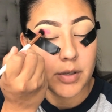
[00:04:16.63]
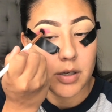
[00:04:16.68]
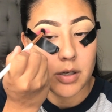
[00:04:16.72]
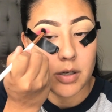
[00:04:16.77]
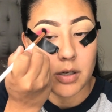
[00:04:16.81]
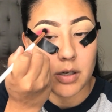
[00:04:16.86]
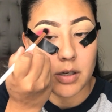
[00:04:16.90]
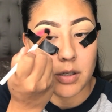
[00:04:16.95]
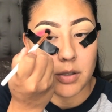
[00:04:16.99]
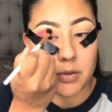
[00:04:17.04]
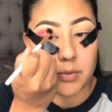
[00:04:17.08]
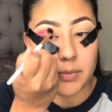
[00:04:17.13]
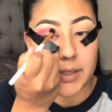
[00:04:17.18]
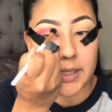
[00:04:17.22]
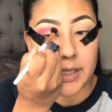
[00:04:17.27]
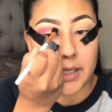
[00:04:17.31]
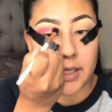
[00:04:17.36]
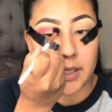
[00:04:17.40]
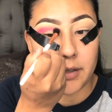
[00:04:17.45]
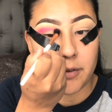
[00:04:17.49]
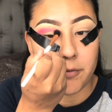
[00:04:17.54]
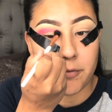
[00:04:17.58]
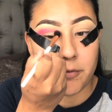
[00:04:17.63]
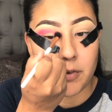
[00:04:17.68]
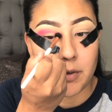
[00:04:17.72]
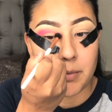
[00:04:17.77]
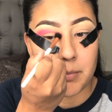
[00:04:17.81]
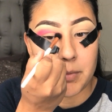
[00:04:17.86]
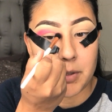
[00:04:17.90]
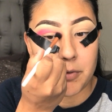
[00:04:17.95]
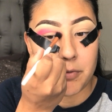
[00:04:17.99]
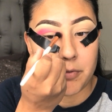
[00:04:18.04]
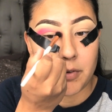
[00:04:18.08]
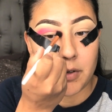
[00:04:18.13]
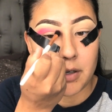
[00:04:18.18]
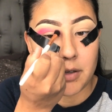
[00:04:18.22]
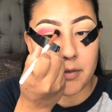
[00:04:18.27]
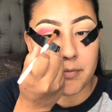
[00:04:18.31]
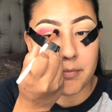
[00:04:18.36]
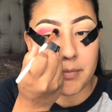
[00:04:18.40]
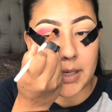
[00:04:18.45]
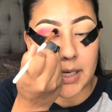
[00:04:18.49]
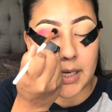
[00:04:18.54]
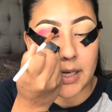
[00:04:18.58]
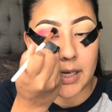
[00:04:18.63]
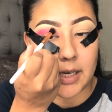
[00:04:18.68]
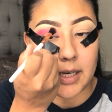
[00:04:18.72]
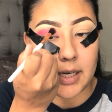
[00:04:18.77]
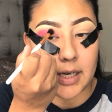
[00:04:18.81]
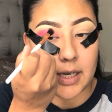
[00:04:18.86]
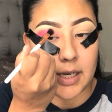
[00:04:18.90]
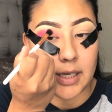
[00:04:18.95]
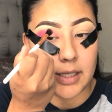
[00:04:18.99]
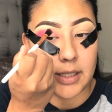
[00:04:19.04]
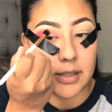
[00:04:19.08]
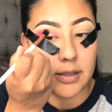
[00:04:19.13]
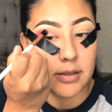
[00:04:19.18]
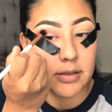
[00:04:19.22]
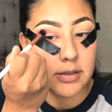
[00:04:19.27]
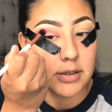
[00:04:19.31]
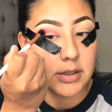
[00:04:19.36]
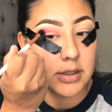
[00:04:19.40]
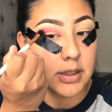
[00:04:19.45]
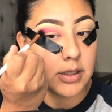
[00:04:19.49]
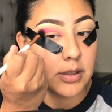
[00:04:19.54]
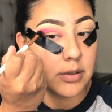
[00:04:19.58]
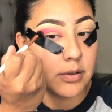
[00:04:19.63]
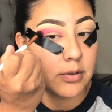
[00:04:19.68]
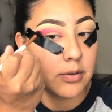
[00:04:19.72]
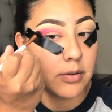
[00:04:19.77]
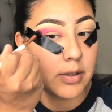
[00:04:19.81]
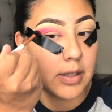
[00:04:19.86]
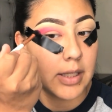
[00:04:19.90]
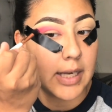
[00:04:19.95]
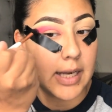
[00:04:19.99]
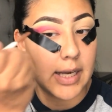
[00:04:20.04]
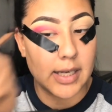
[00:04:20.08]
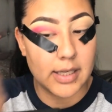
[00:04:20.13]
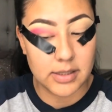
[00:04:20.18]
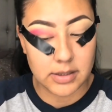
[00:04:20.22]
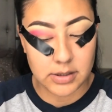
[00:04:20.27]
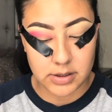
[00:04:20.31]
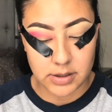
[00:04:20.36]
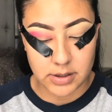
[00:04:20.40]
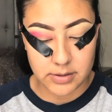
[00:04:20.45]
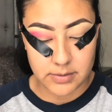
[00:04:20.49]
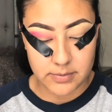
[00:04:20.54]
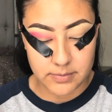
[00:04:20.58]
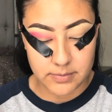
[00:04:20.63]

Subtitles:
all the way from the front of my eye to the end.